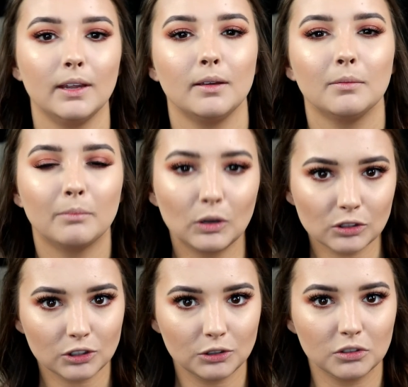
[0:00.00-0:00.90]
the
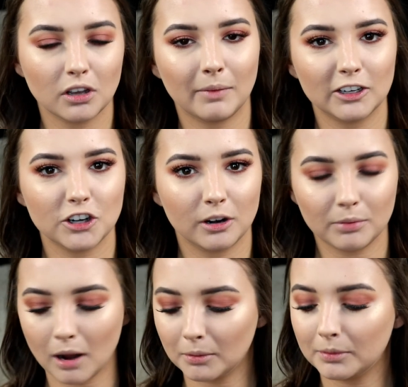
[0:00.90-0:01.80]
most used on my channel
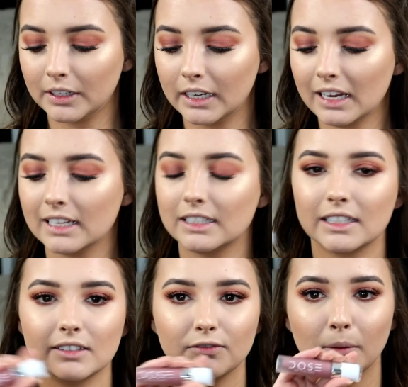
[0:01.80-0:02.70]
probably is
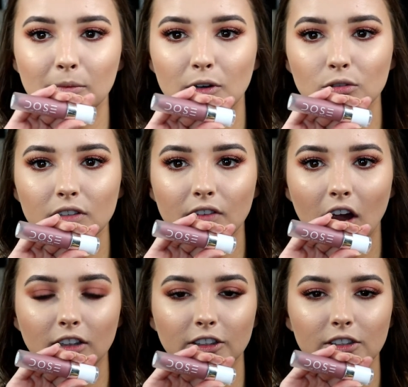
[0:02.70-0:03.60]
from Dose of
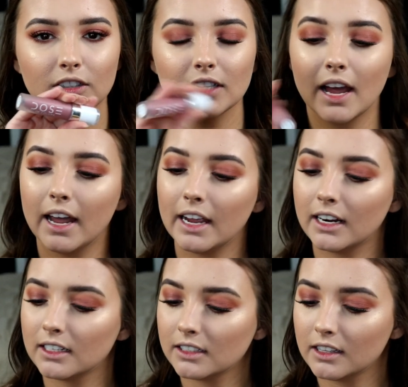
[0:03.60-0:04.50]
Colors.
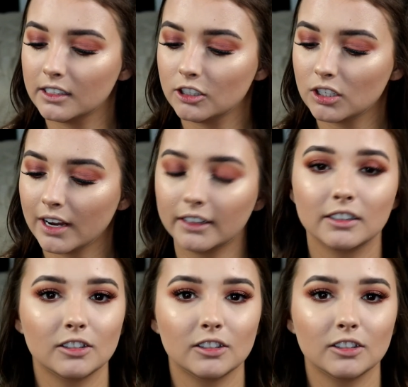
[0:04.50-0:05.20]
It is in the shade